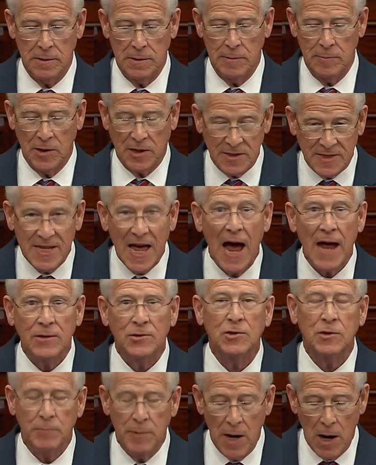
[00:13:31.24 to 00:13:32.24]
Because that
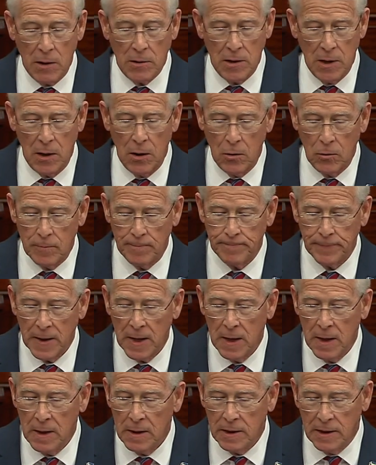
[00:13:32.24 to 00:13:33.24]
should be our goal,
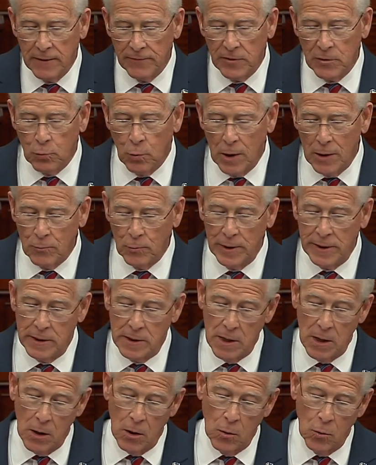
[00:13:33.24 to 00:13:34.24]
given what we
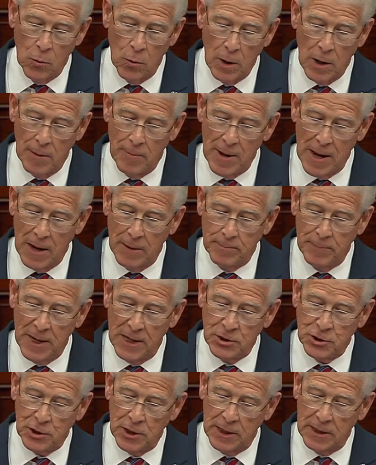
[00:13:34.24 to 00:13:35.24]
know about
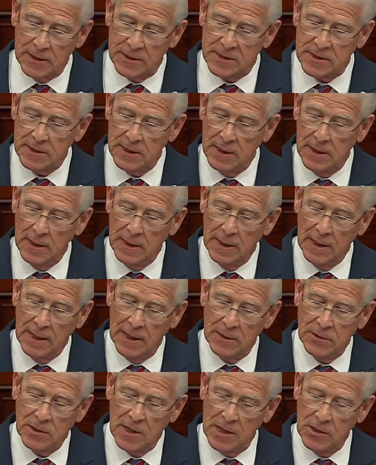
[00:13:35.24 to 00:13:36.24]
Beijing's
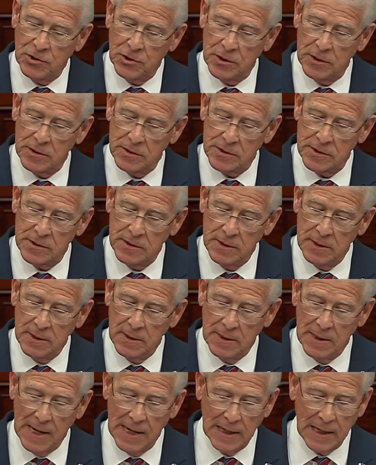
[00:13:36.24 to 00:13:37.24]
intentions
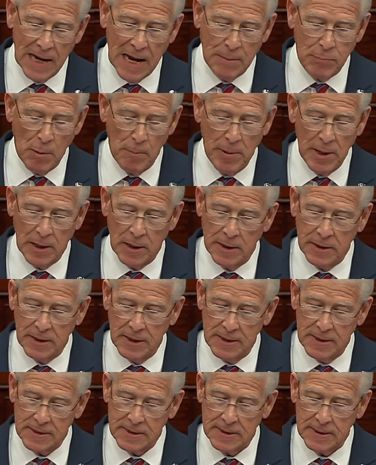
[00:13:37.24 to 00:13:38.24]
and
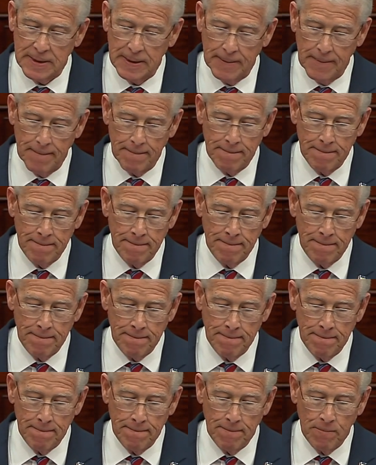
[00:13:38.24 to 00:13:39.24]
capabilities.
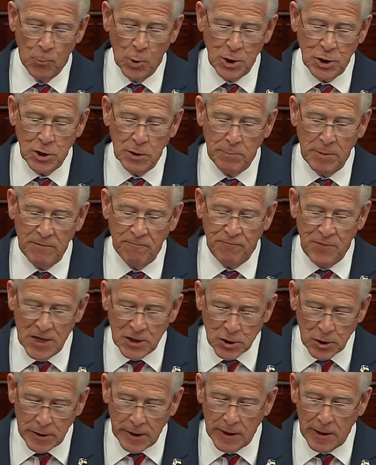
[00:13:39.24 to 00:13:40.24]
We should be
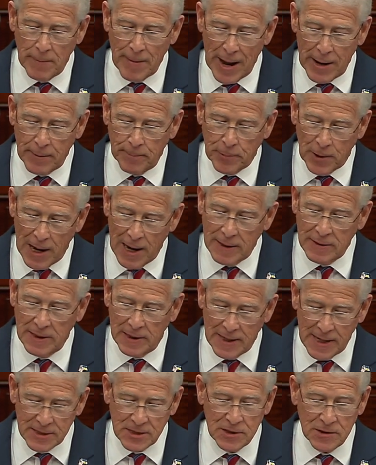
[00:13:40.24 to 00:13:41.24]
vigilant about applying the
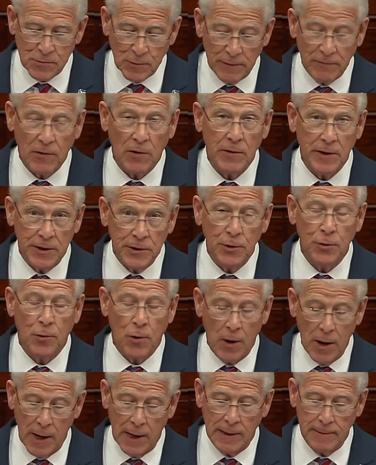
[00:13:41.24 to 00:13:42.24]
lessons we've learned in
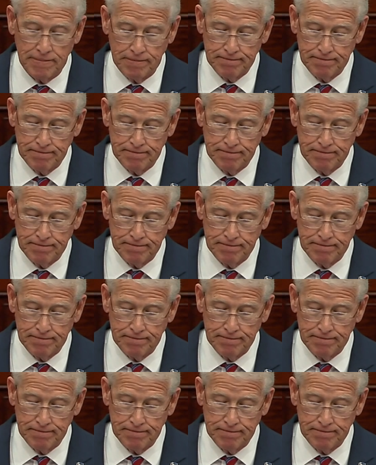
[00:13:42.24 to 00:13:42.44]
Ukraine.